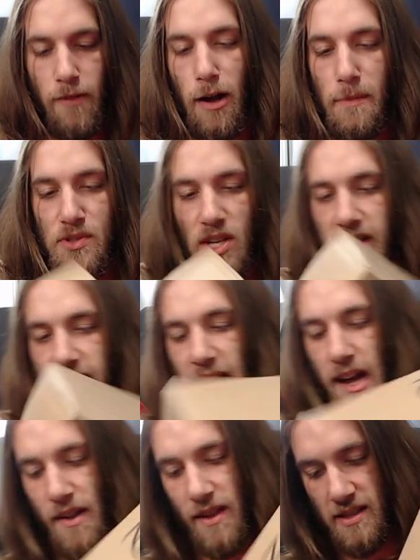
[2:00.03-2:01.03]
upside
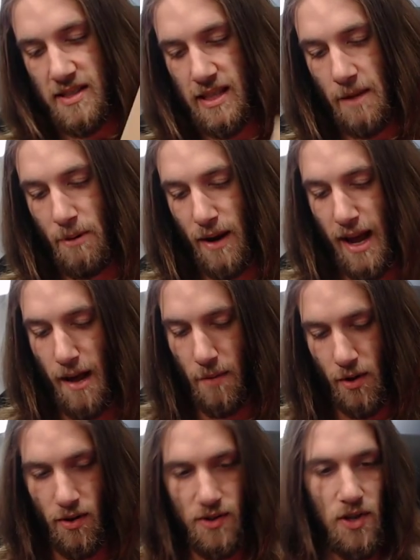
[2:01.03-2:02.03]
down and then slip it out
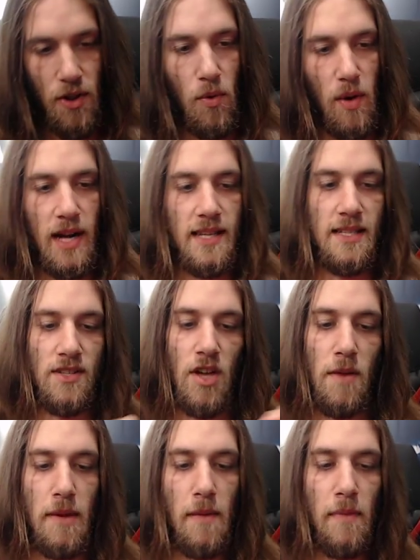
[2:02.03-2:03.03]
because otherwise it's
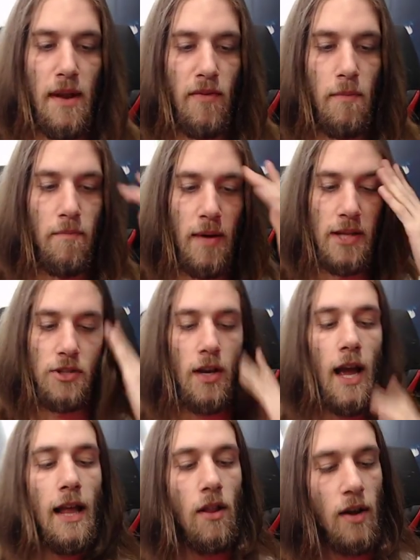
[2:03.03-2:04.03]
going to be a bit of a bitch.
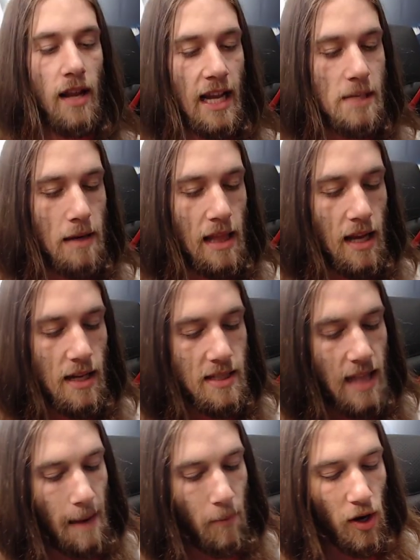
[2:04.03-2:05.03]
Hey, look, it has my
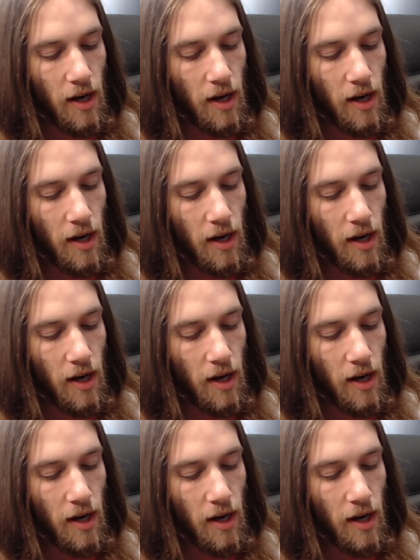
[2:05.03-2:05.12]
last name on